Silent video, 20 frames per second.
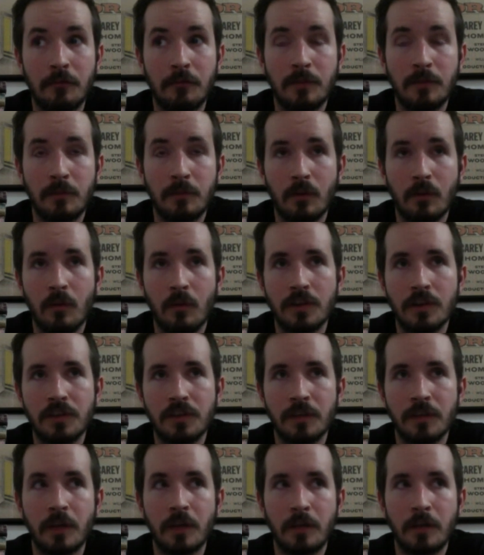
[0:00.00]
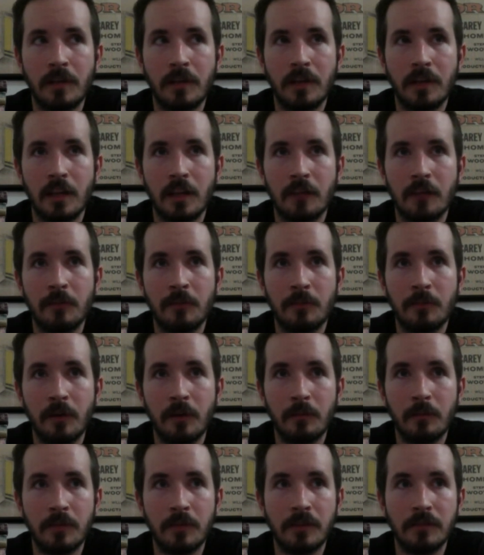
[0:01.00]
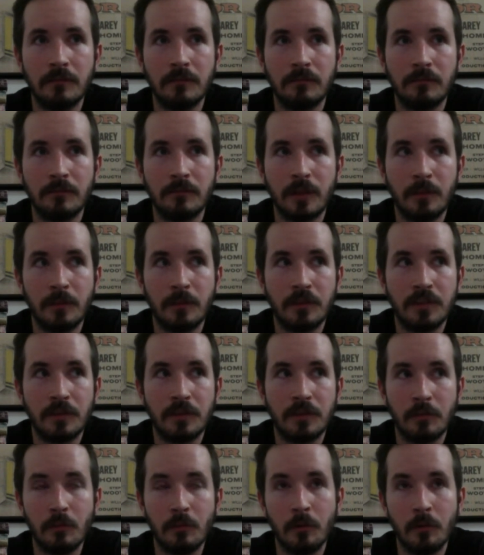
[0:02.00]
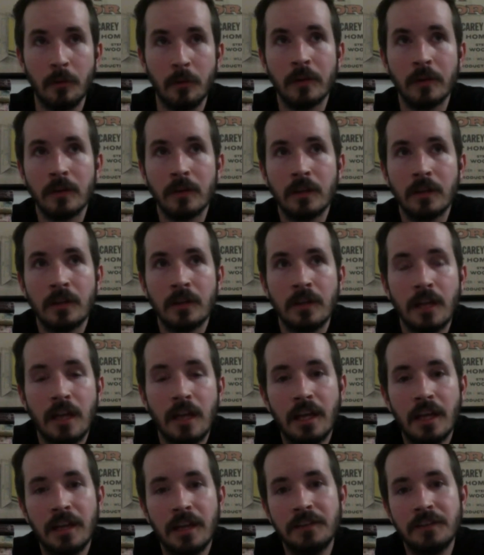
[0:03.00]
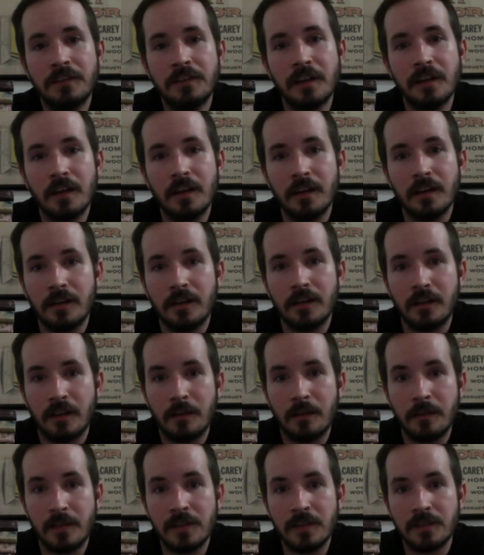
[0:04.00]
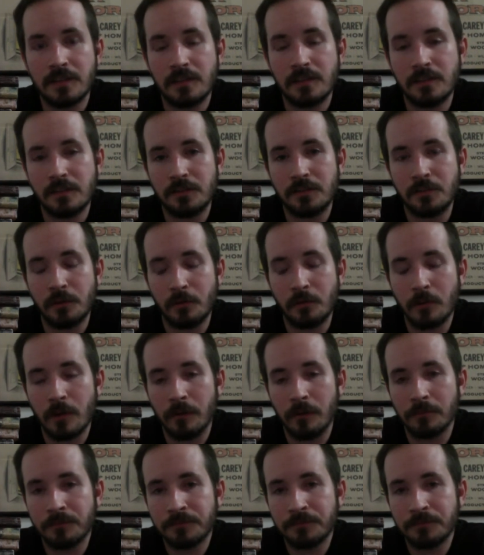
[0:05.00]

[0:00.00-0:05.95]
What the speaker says: people are watching, and when I mean a lot of people, I mean pretty much every boomer. And I mean, it's doing well.